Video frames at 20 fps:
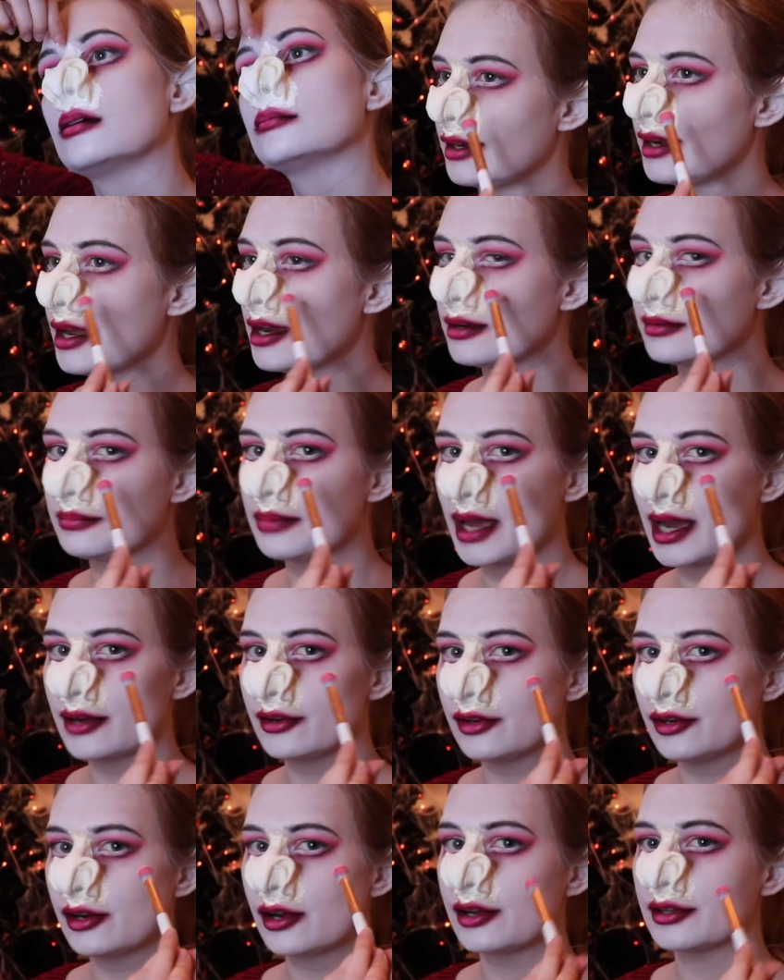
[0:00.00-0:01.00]
Now
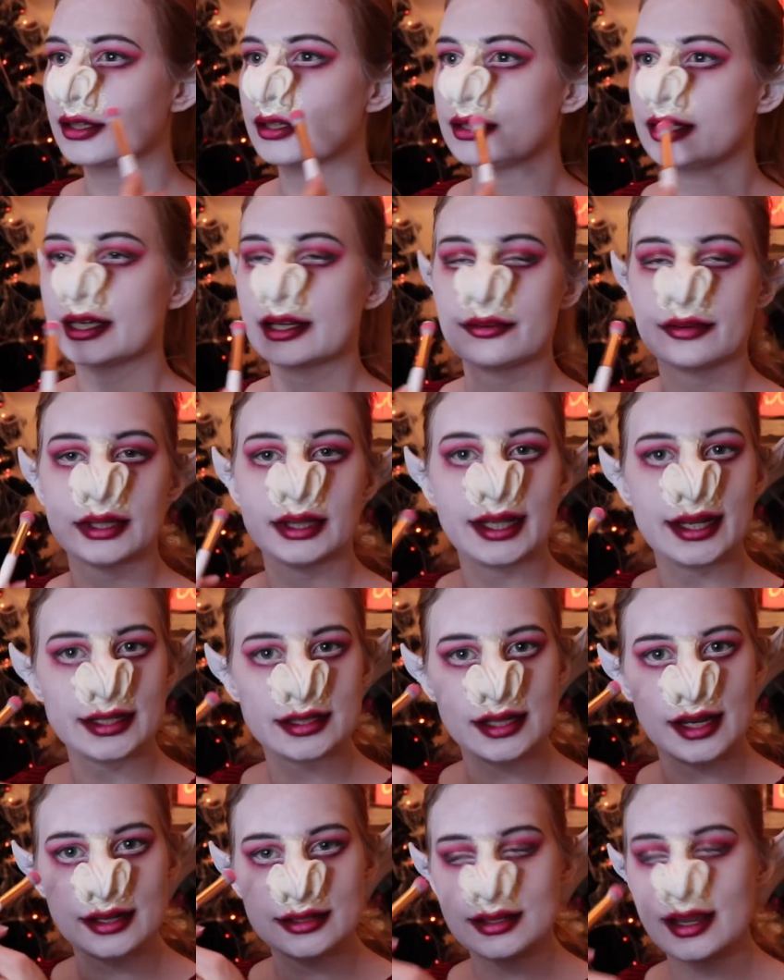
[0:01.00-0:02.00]
powder all the liquid
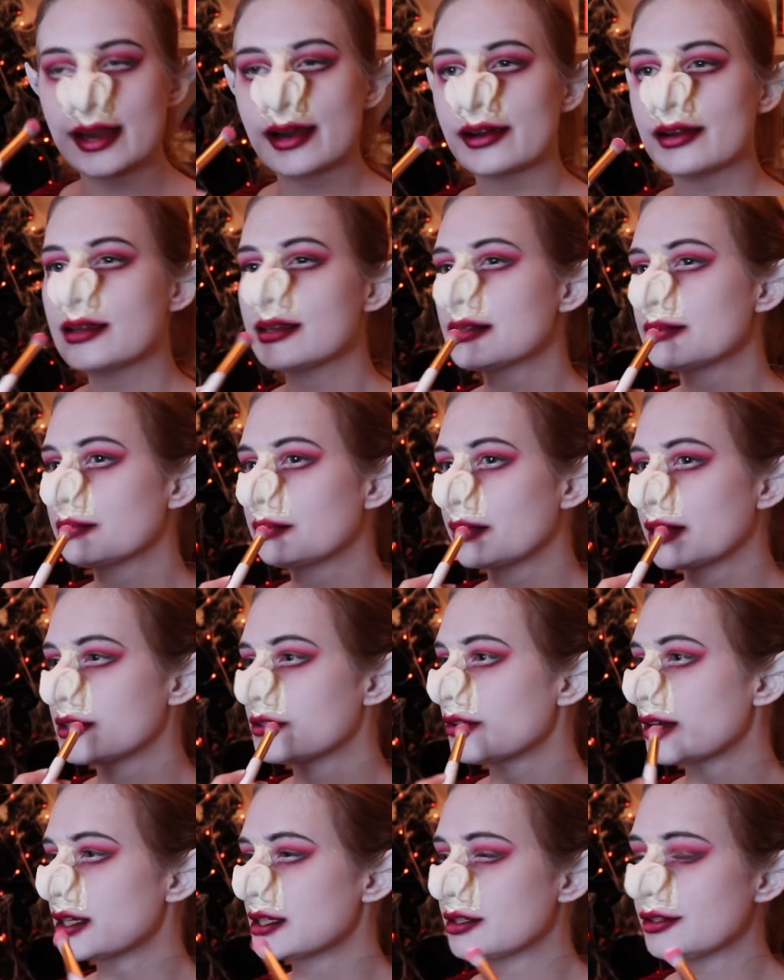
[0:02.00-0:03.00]
latex areas with
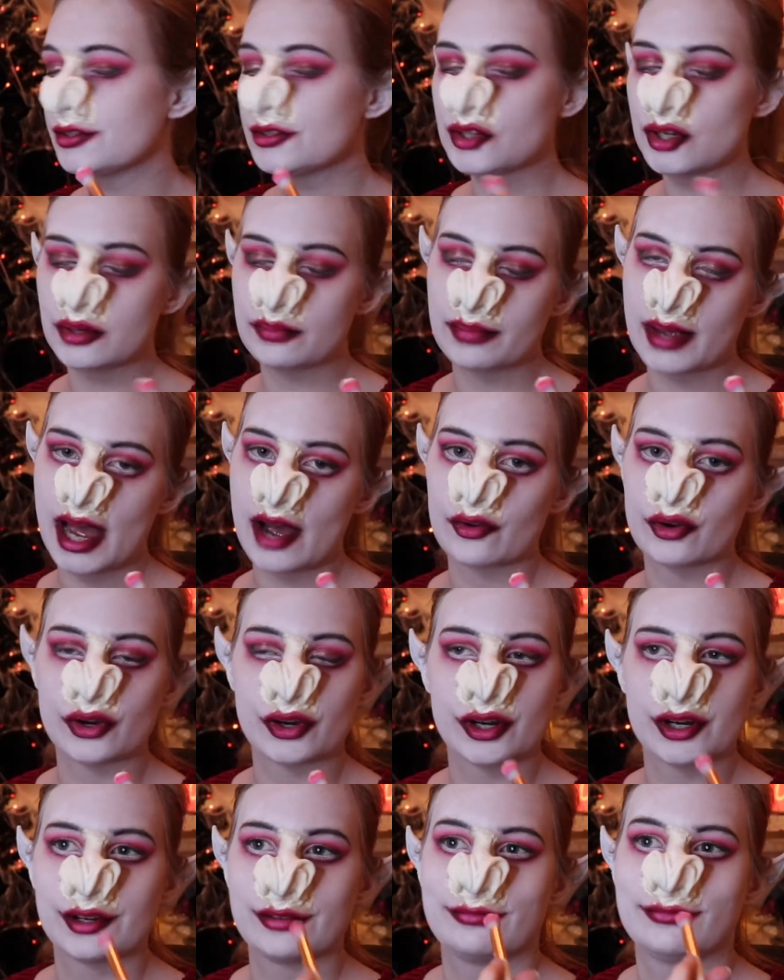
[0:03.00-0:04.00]
translucent
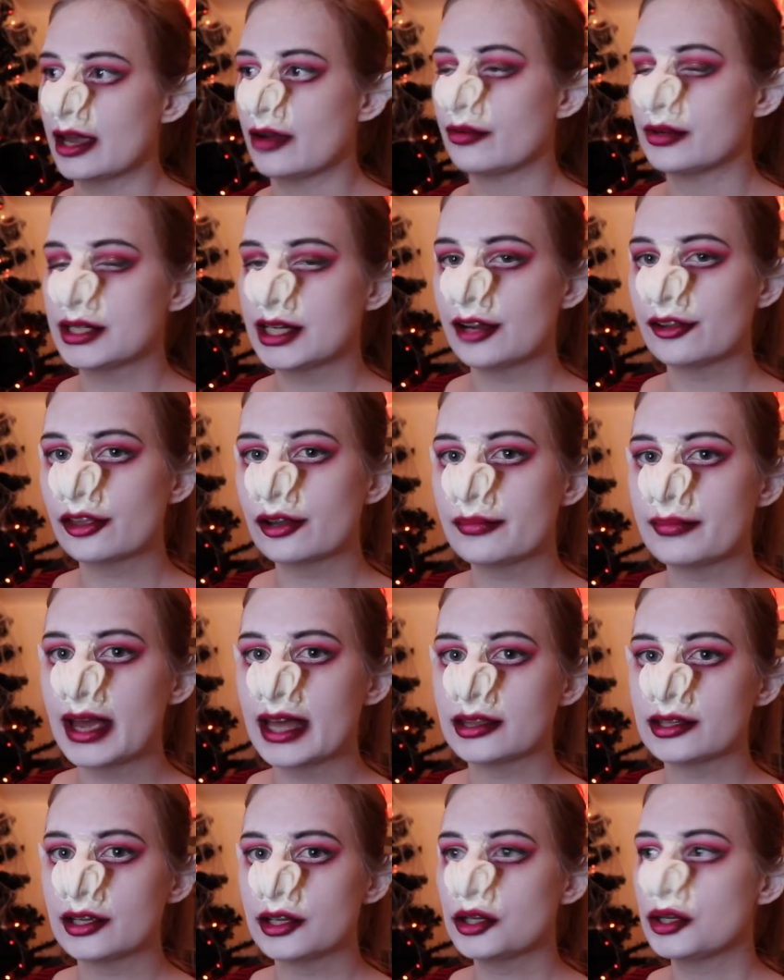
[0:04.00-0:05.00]
powder. Whichever
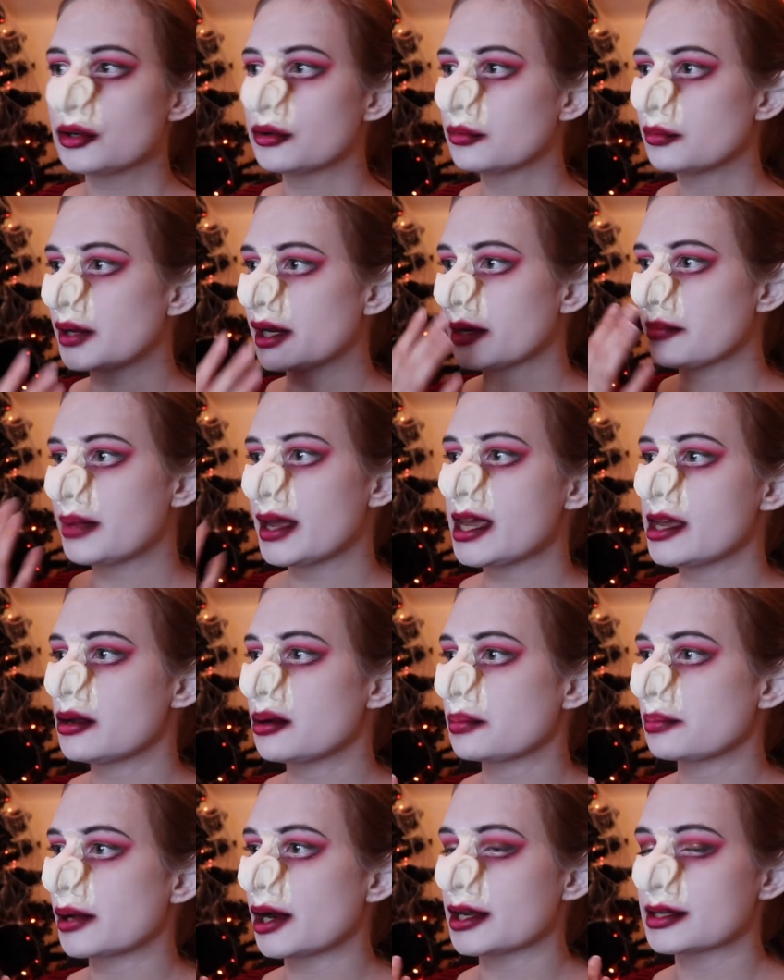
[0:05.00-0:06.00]
method you'd want to paint
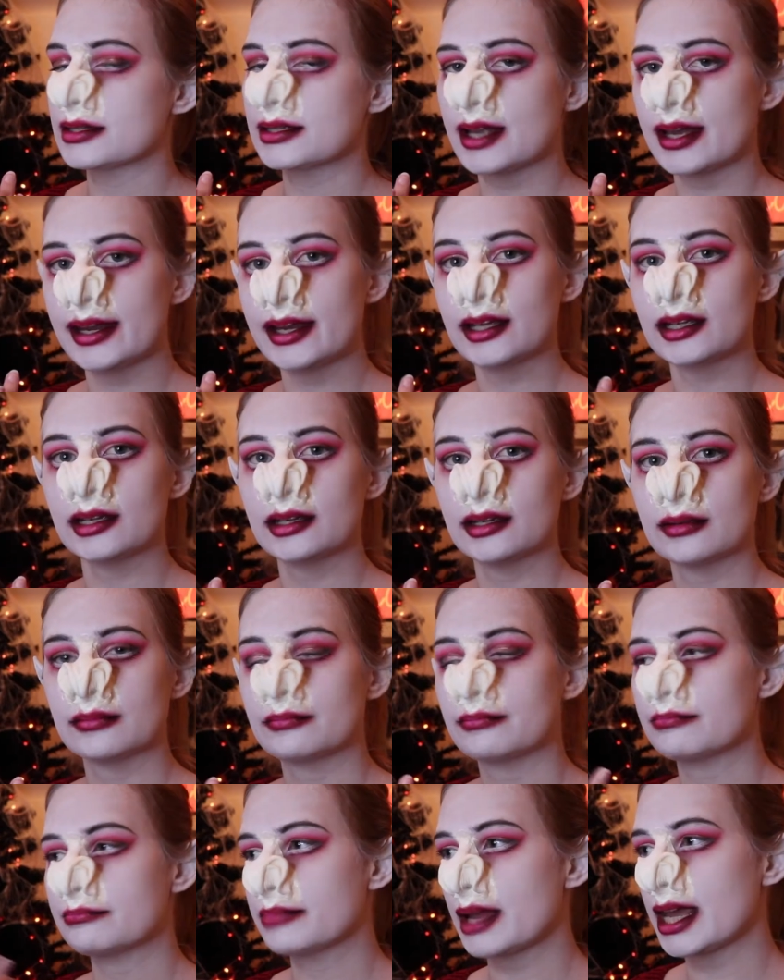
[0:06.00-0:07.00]
your prosthetic,
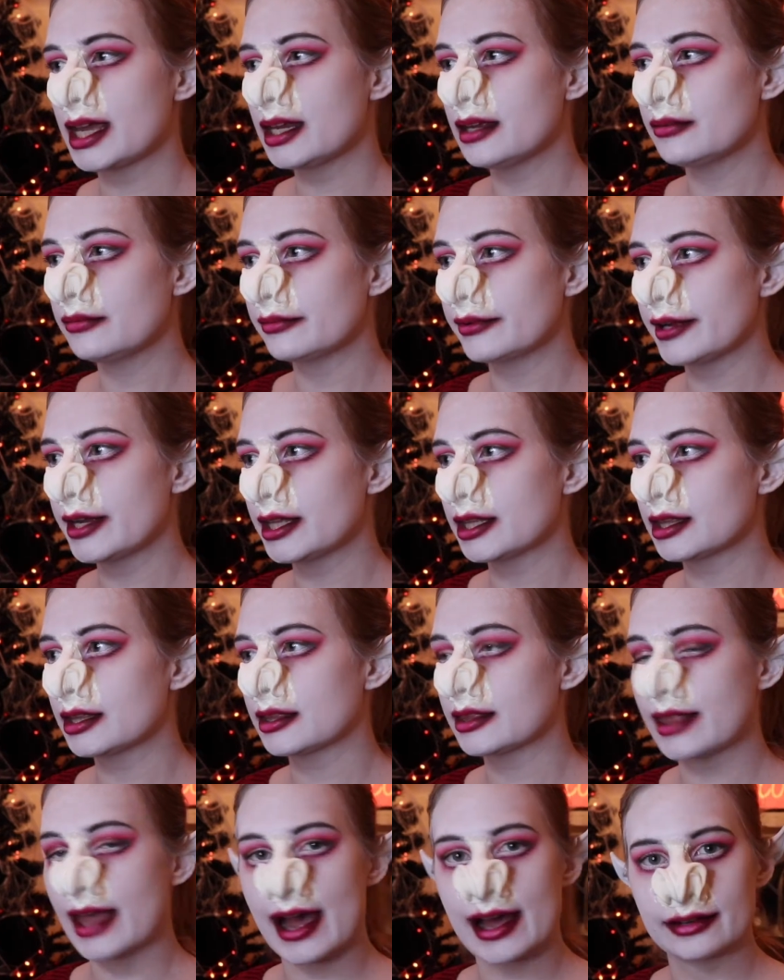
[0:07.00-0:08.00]
paint it with
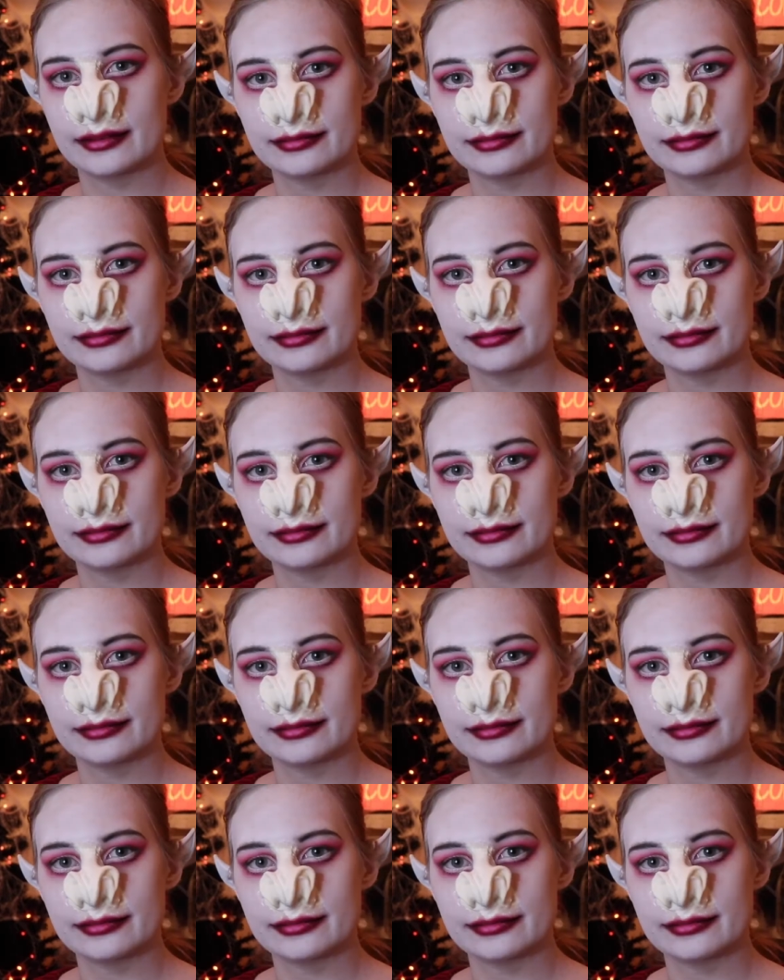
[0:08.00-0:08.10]
that.